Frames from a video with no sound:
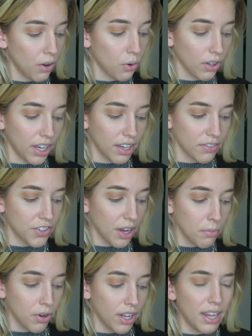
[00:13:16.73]
Or like if
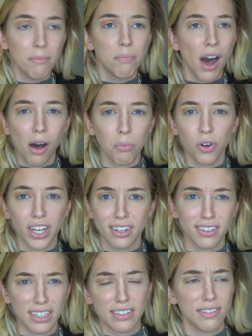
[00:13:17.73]
someone in
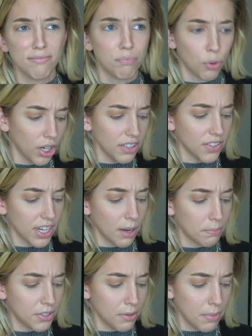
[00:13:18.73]
public like brings it
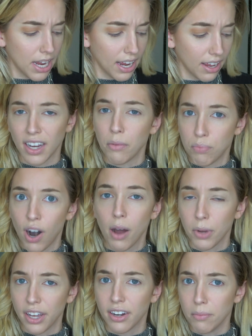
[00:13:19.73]
up to me, like I'm
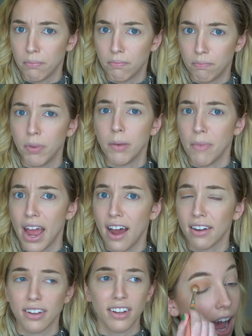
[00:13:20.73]
probably gonna be mad.